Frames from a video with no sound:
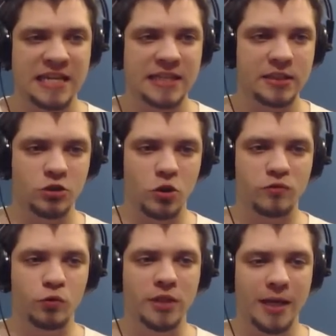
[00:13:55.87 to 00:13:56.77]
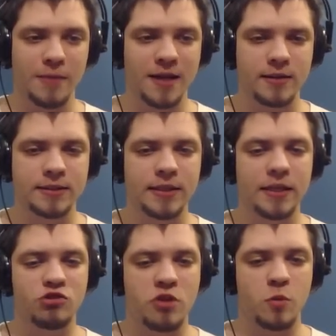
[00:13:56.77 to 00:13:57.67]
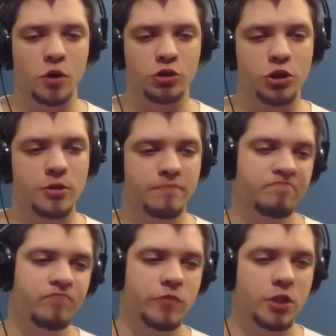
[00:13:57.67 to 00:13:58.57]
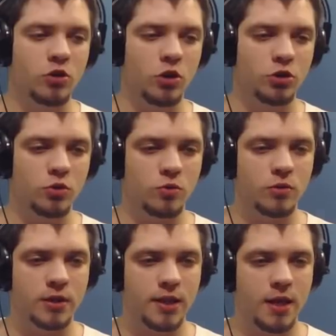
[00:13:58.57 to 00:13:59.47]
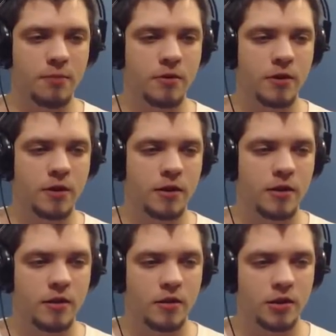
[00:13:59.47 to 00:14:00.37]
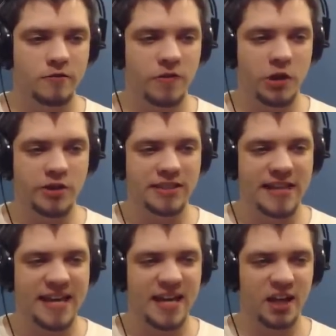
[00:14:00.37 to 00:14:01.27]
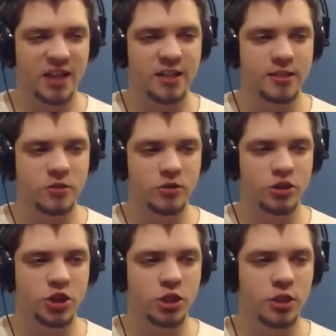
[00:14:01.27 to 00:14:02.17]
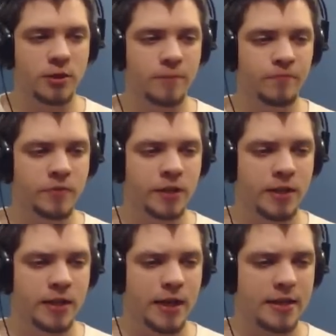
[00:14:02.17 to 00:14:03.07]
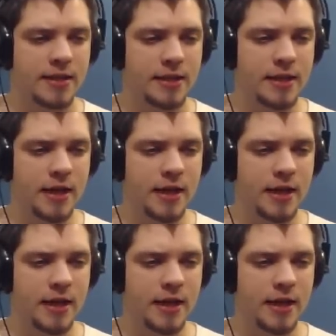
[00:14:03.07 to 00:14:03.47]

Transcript: D dog food and maggots and drink water. That's all you do in the game. As far as health is concerned, I think I